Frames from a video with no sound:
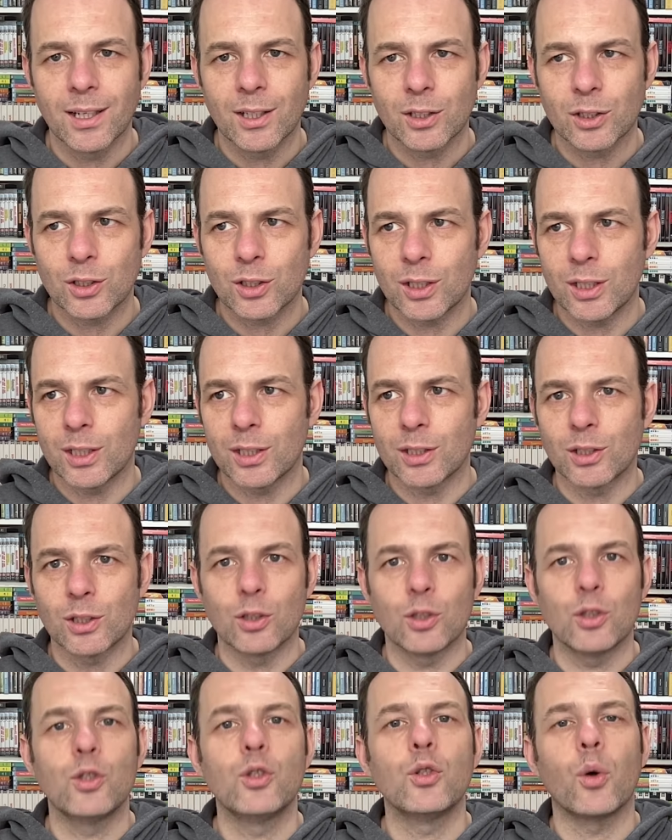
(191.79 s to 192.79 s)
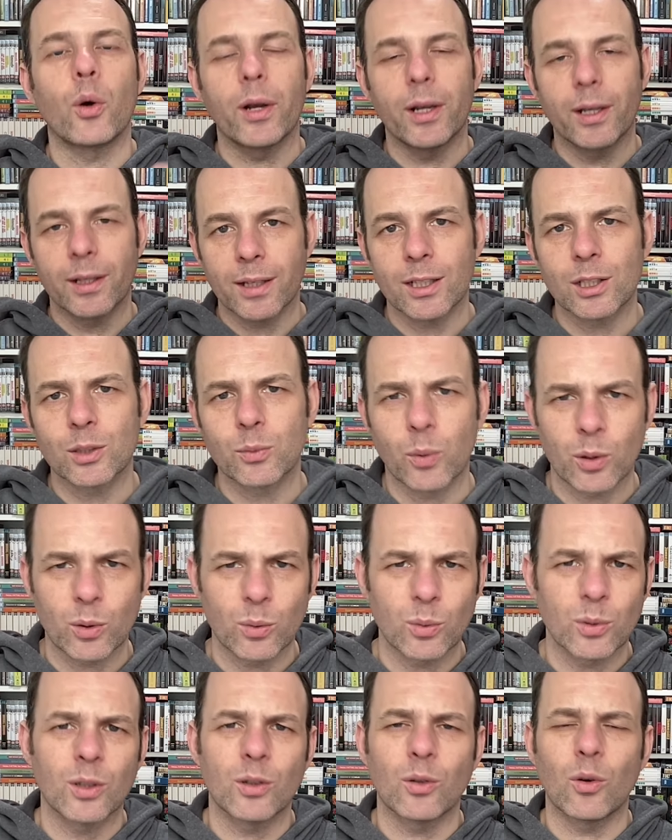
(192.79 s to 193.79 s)
She is enjoying this
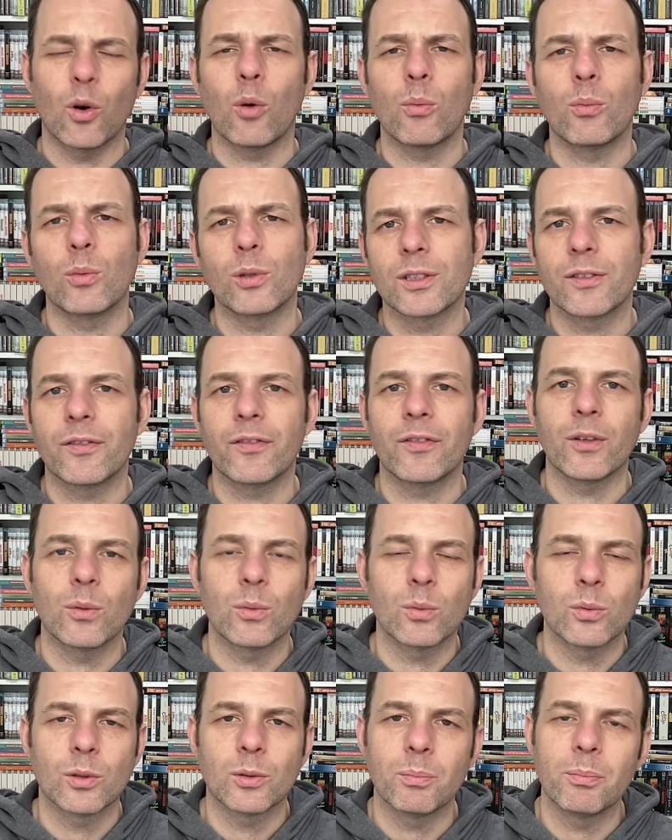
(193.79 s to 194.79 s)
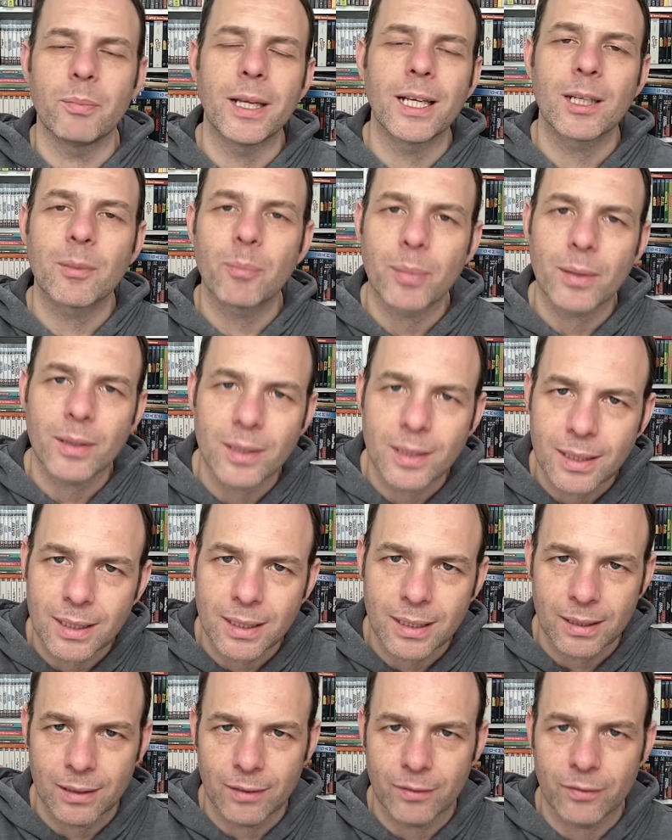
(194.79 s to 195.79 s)
world that almost feels
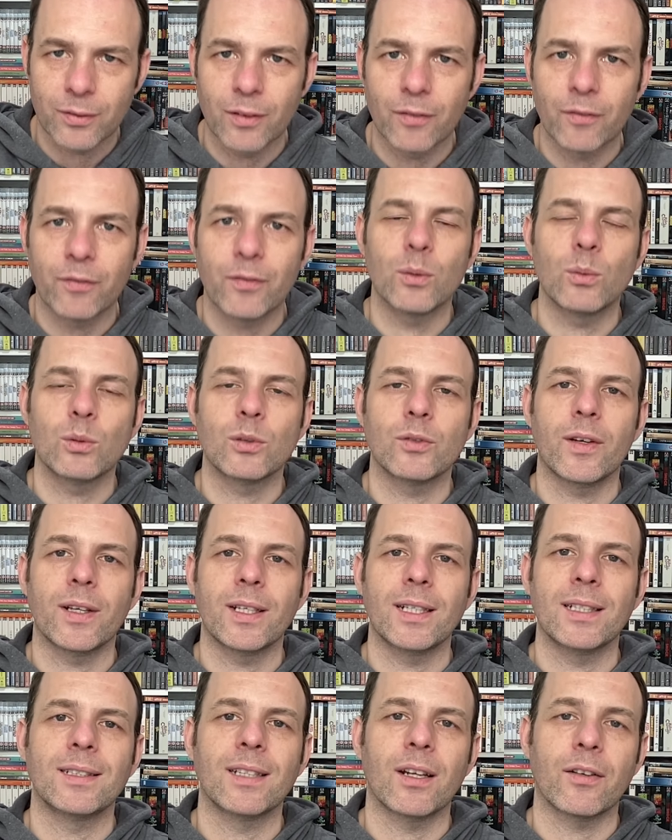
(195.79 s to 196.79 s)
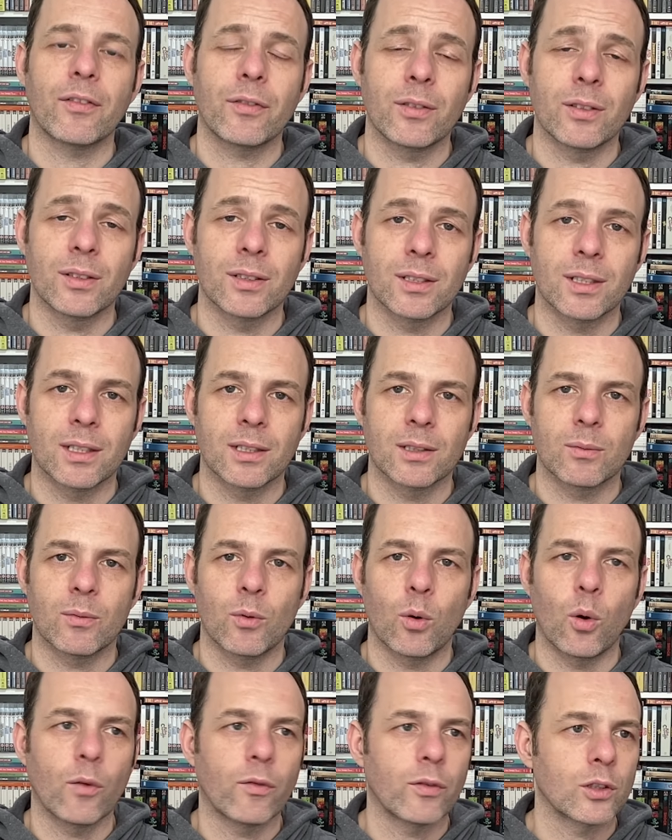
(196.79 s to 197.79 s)
make-believe, that feels very different, that
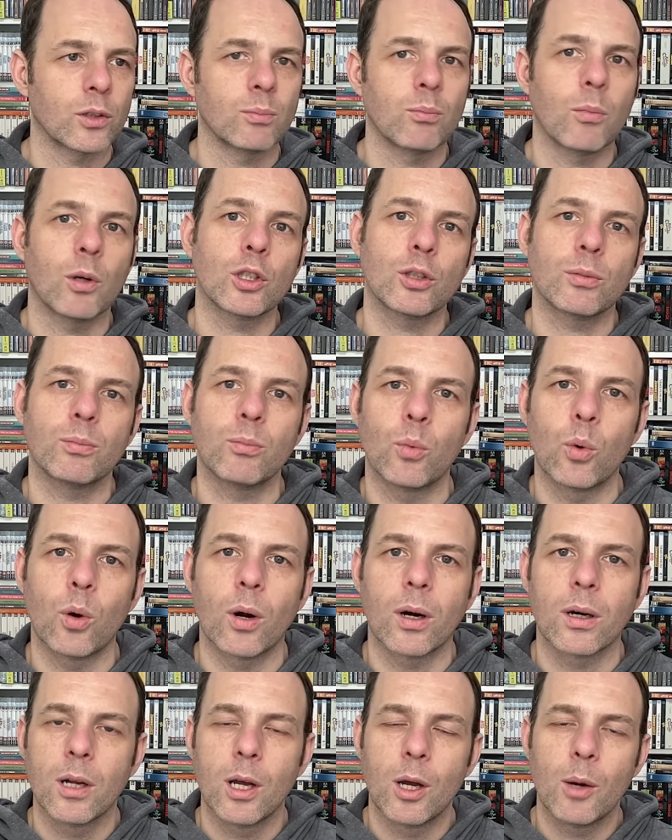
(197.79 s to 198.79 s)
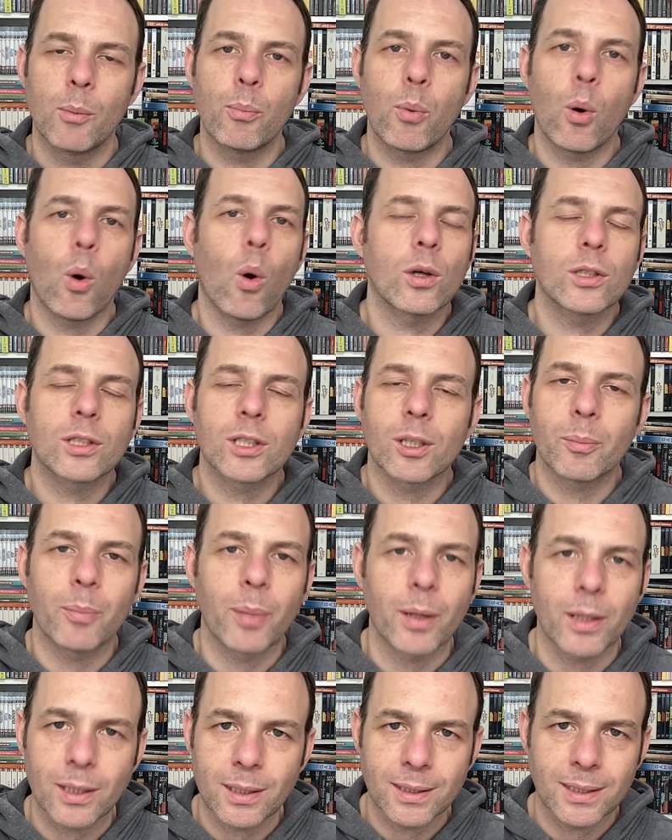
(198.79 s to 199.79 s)
offers much more
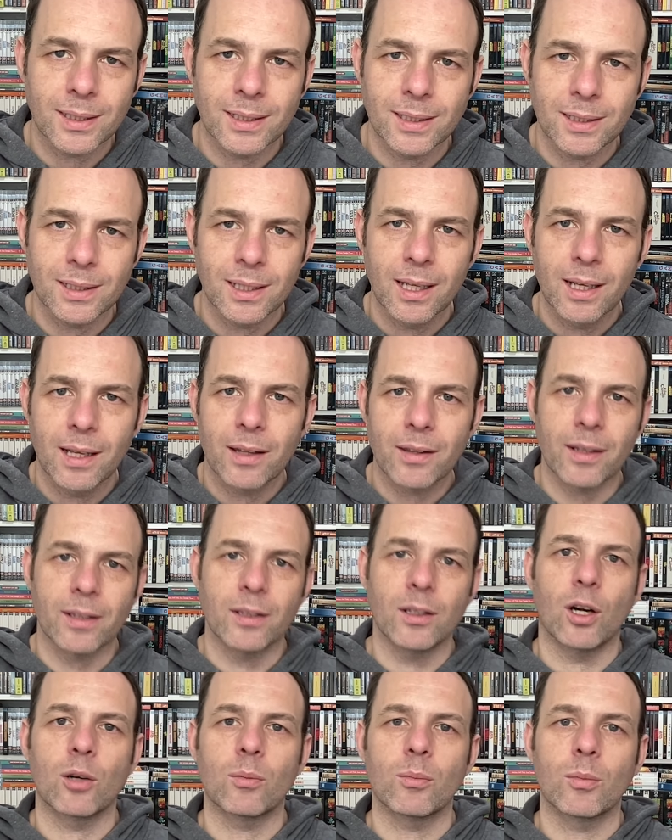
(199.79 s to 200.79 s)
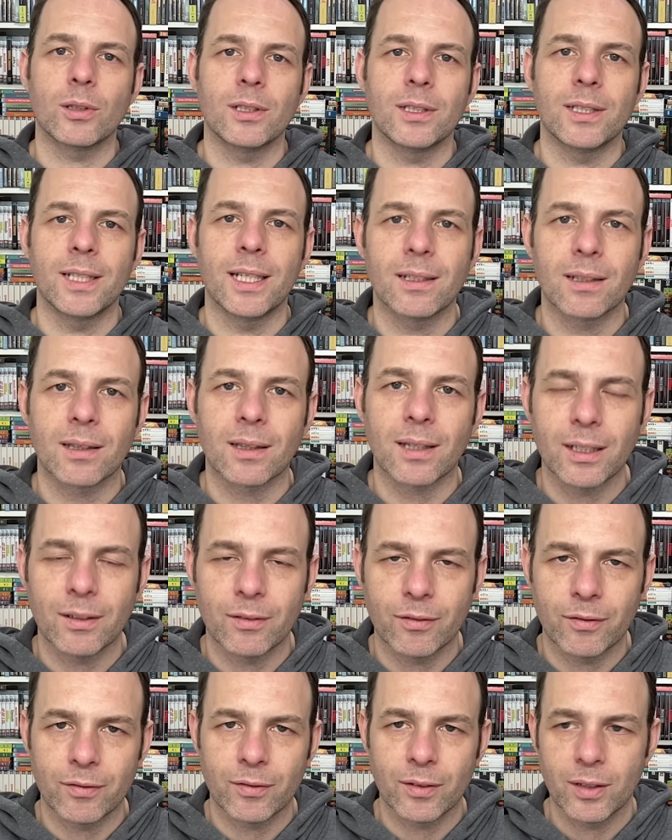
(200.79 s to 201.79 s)
possibilities than her mundane
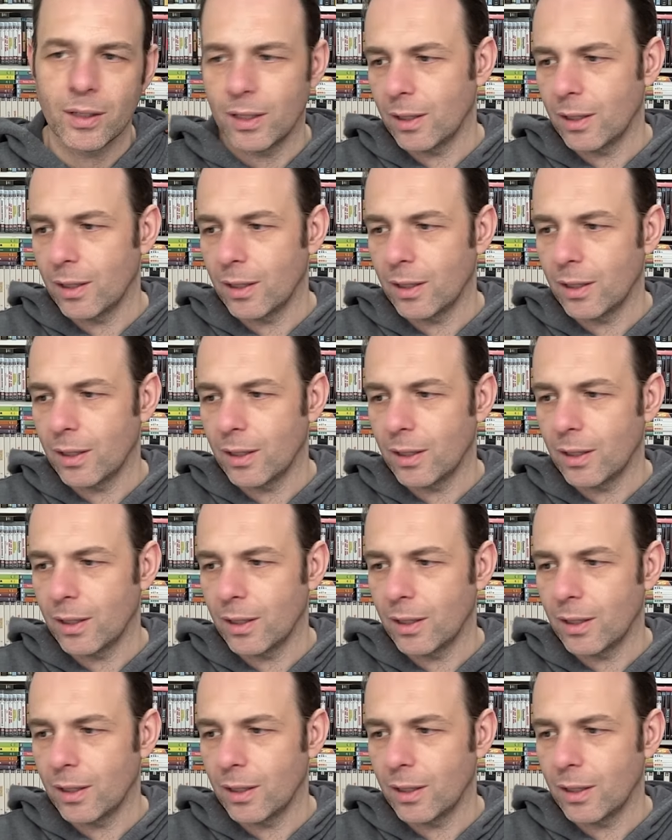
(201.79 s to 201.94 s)
life.